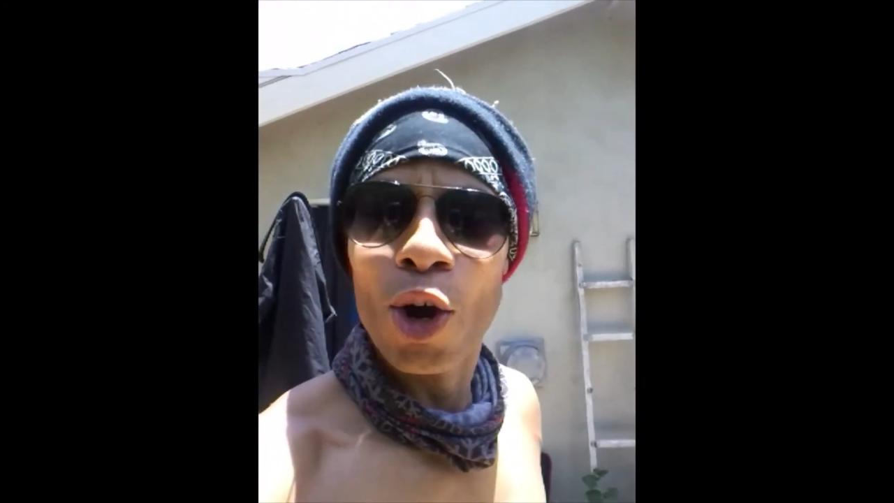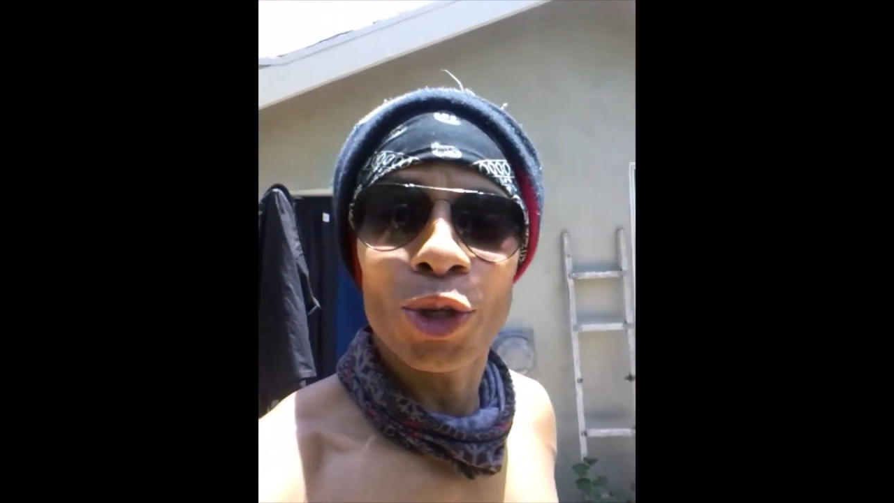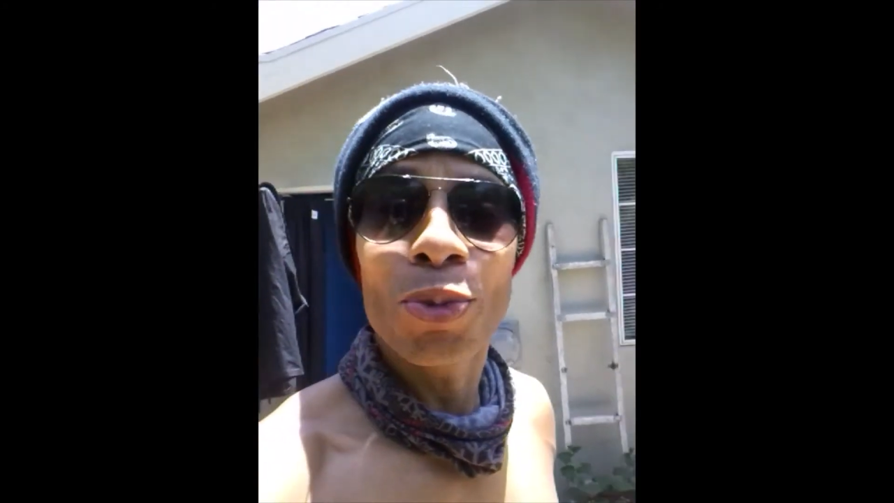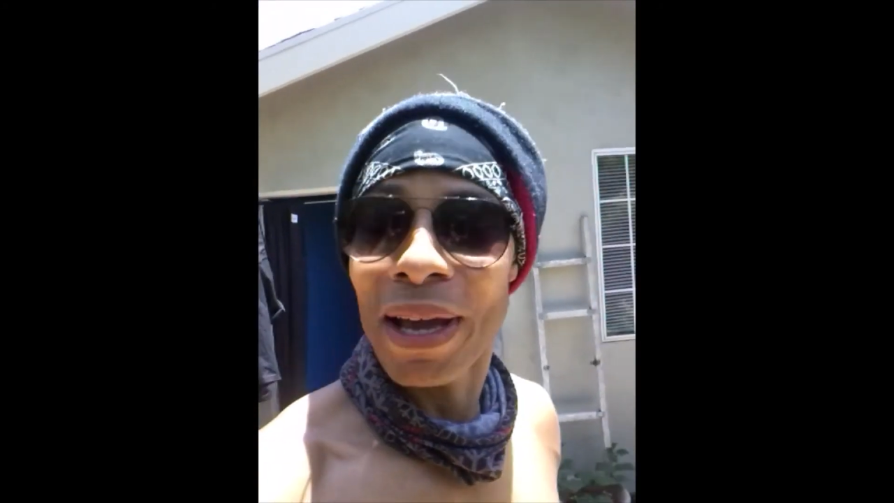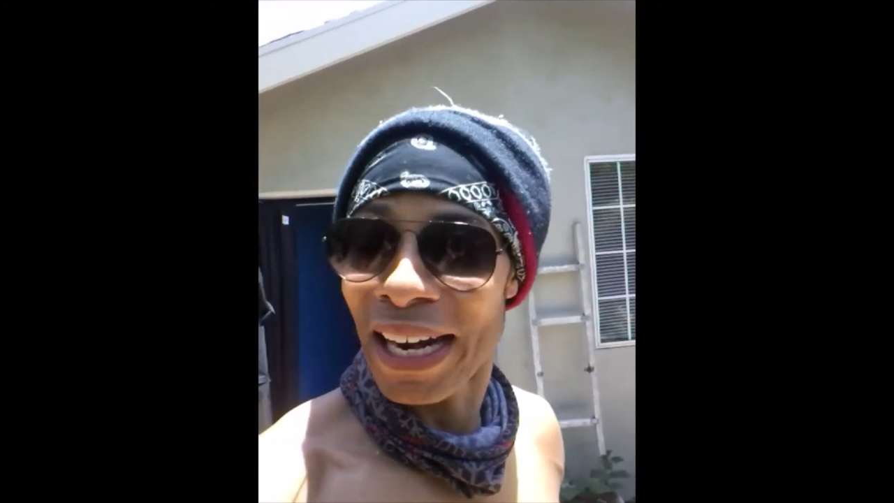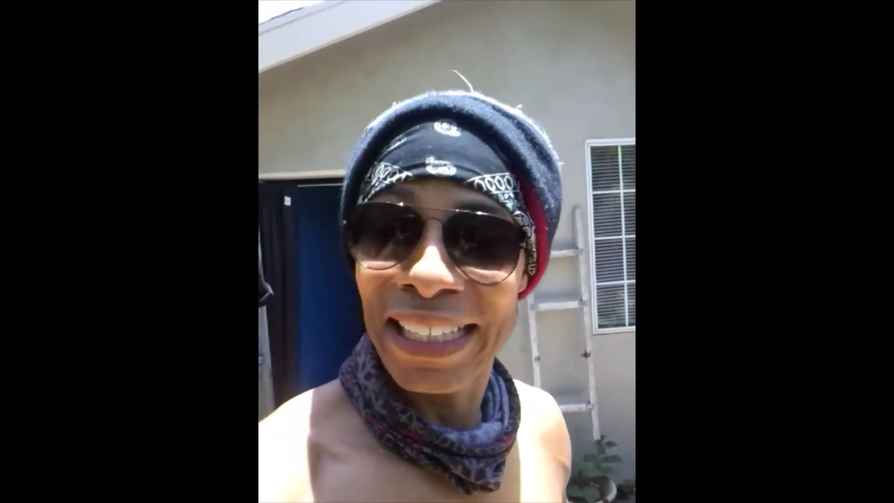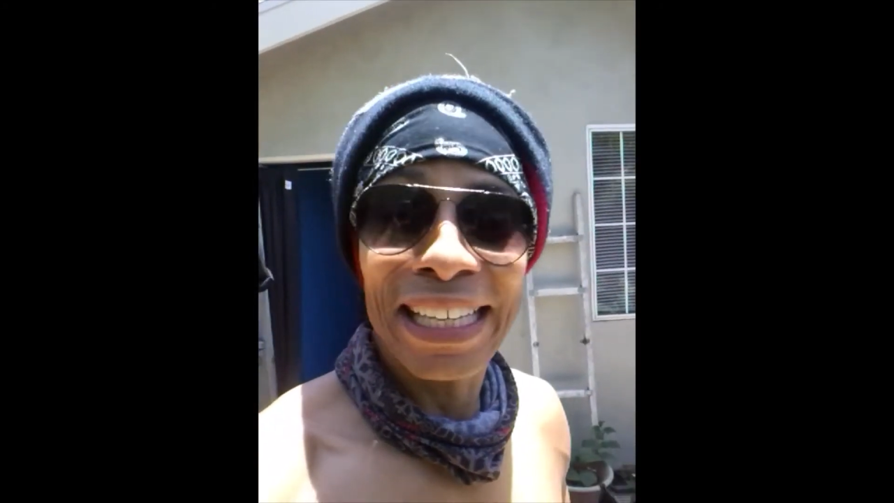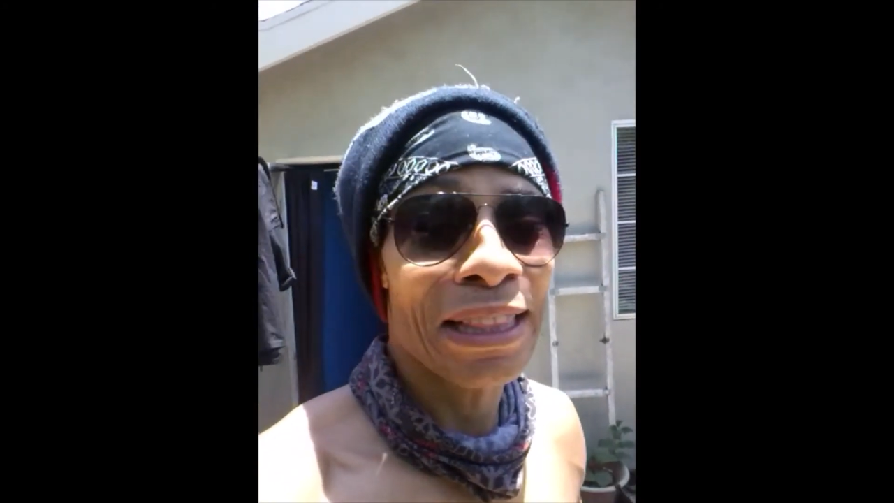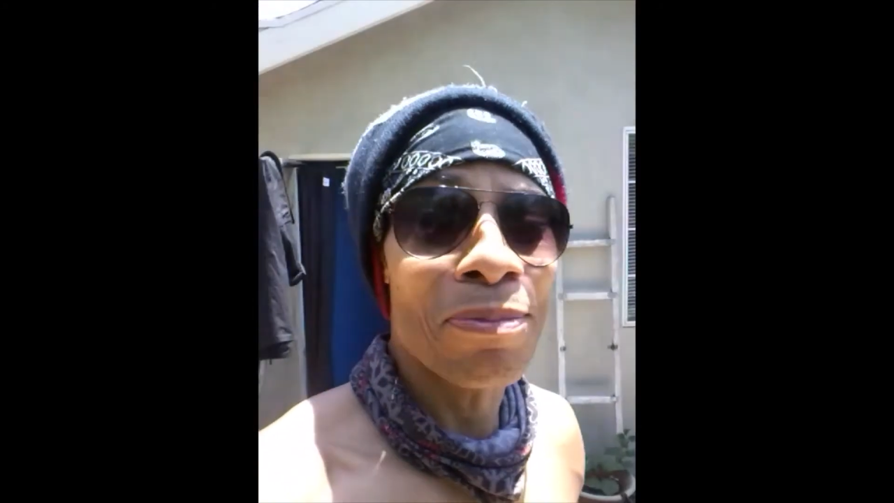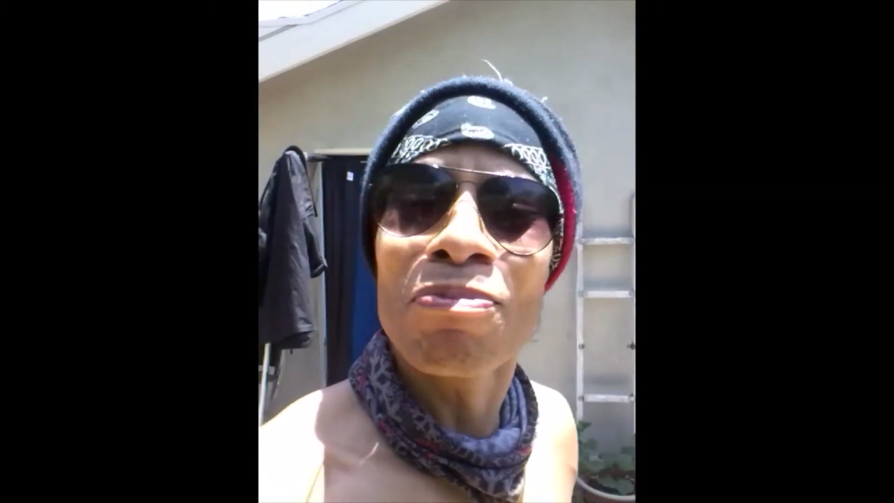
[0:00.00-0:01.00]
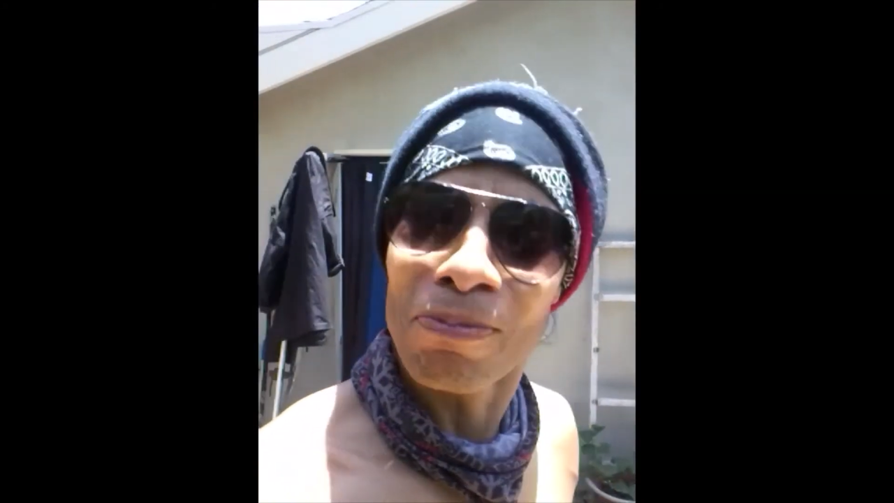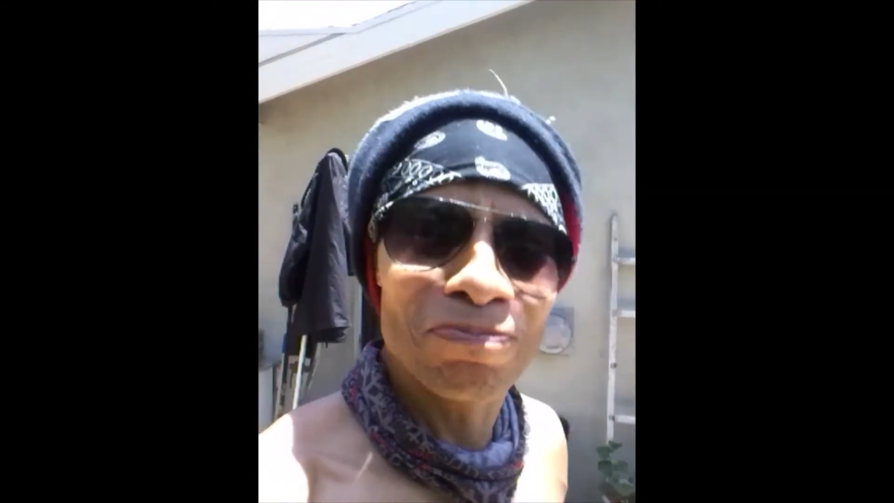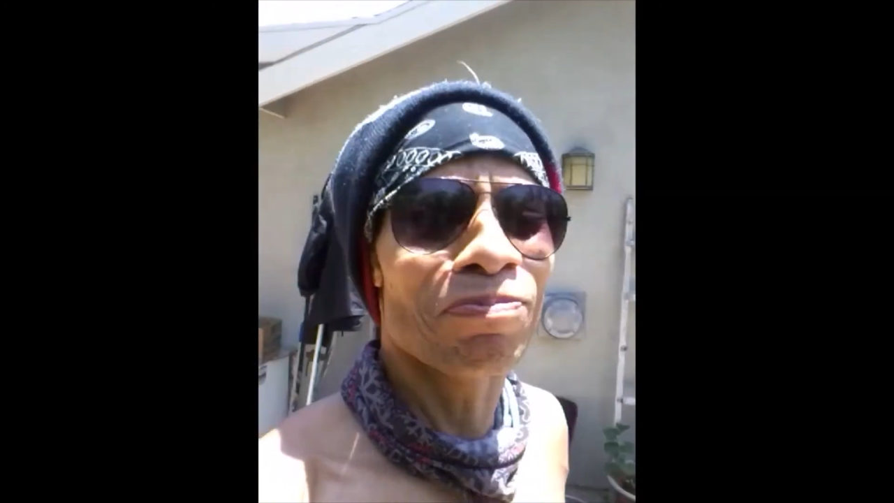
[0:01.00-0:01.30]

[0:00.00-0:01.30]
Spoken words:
or you better get them